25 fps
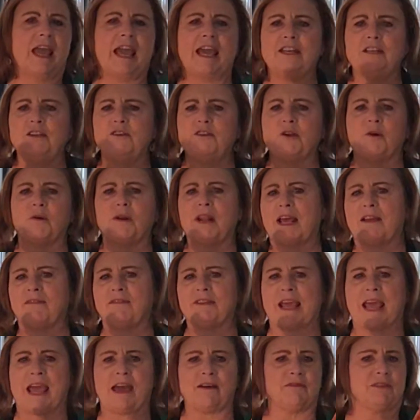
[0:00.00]
and you don't have
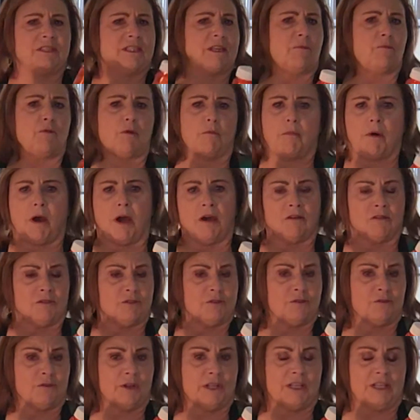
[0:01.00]
to have separate
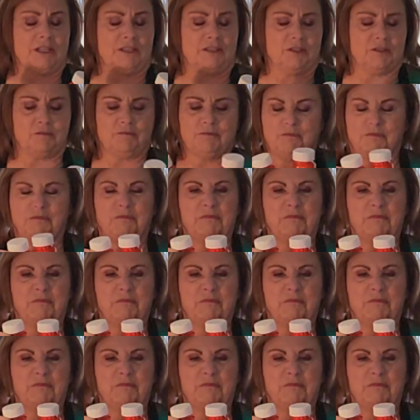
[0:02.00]
bottles for each.